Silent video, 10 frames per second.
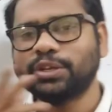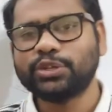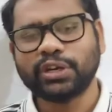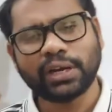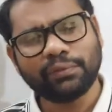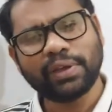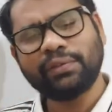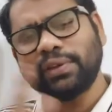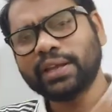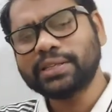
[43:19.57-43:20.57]
Generally,
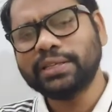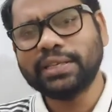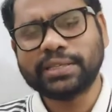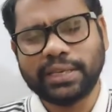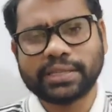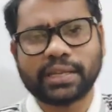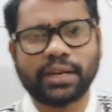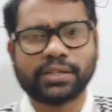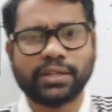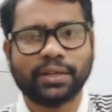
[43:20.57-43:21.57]
where we can see the series
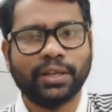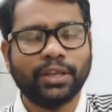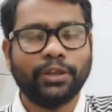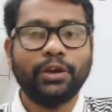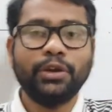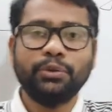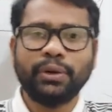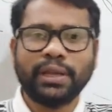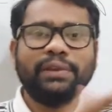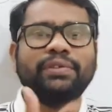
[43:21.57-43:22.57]
connection, you know,
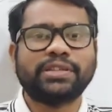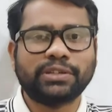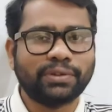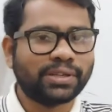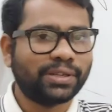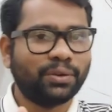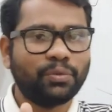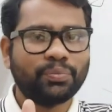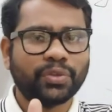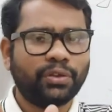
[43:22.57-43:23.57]
during any festivals, you
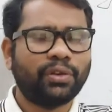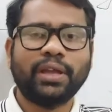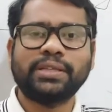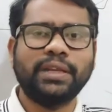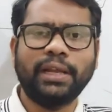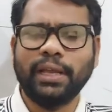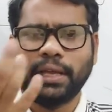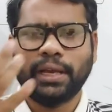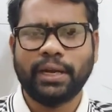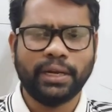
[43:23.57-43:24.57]
know, you can see
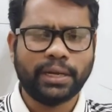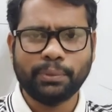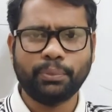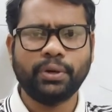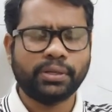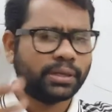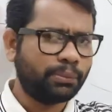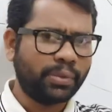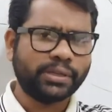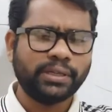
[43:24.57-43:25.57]
any temples or a
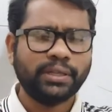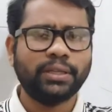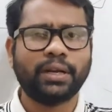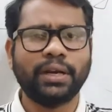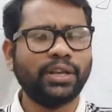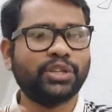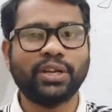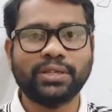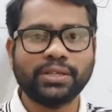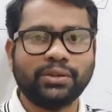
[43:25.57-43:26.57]
masjid or any
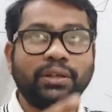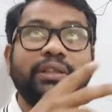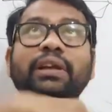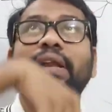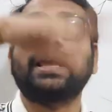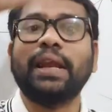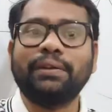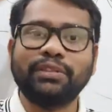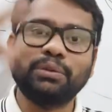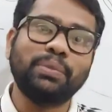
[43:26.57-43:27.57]
churches, you know, they'll
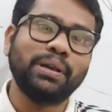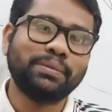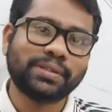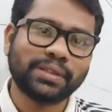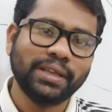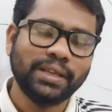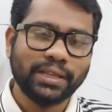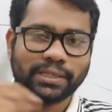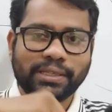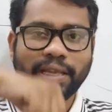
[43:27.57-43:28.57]
decorate with the bulbs,
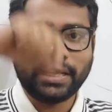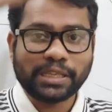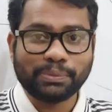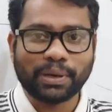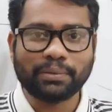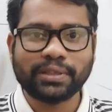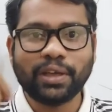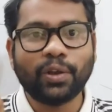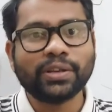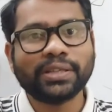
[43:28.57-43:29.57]
series bulbs, they
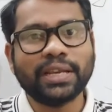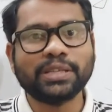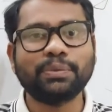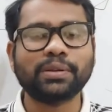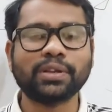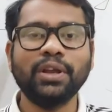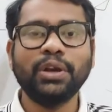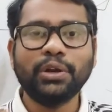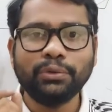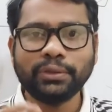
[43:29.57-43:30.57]
are all series bulbs.
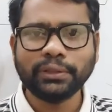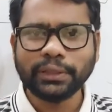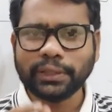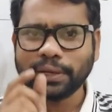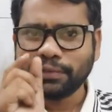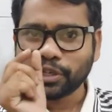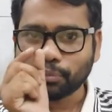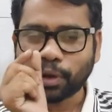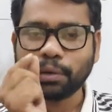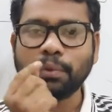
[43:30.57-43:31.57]
Do you think that there every
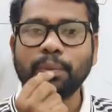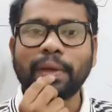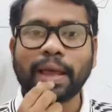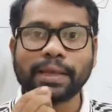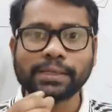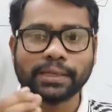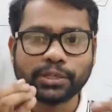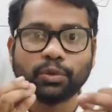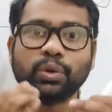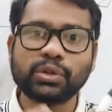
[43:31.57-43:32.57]
small bulb has
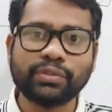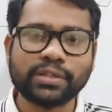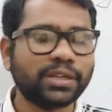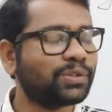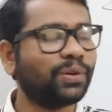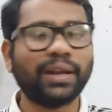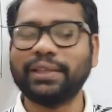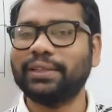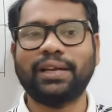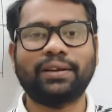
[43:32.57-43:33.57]
its own switch? It's not
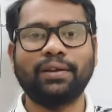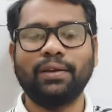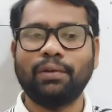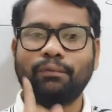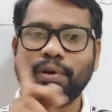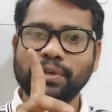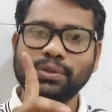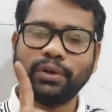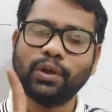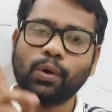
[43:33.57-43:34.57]
like that. Once
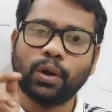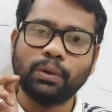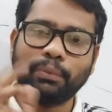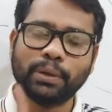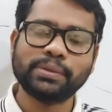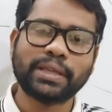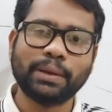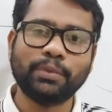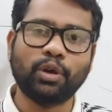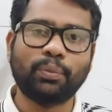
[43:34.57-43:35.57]
only all bulbs
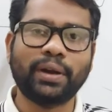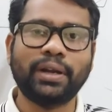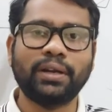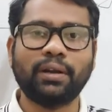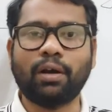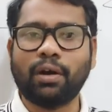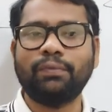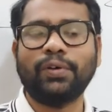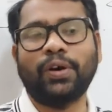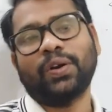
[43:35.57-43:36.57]
can be operated,
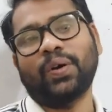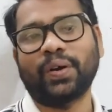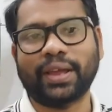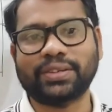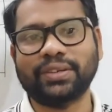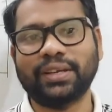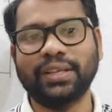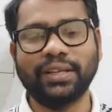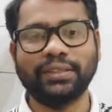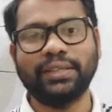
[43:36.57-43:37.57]
off or on actually.
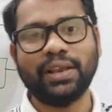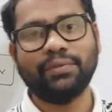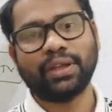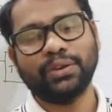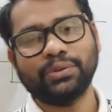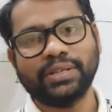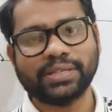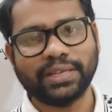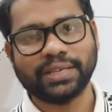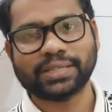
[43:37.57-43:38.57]
There we can use
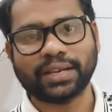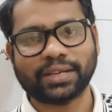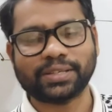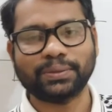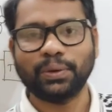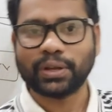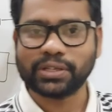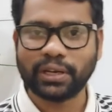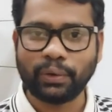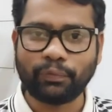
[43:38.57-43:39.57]
this series connection. Okay
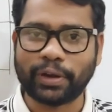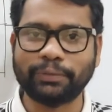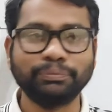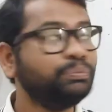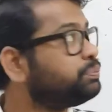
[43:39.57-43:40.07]
children, fine.